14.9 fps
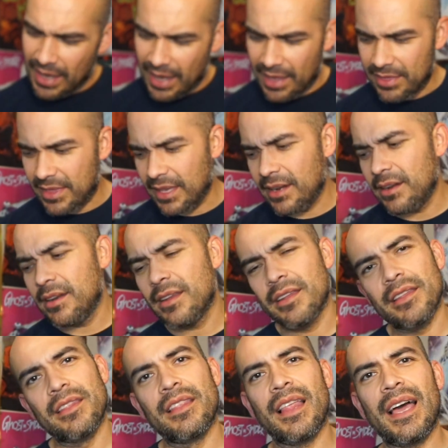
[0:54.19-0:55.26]
And then
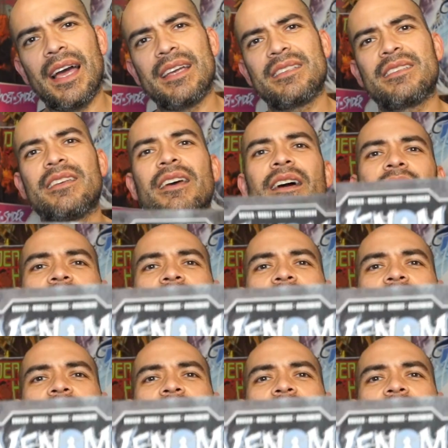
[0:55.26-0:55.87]
last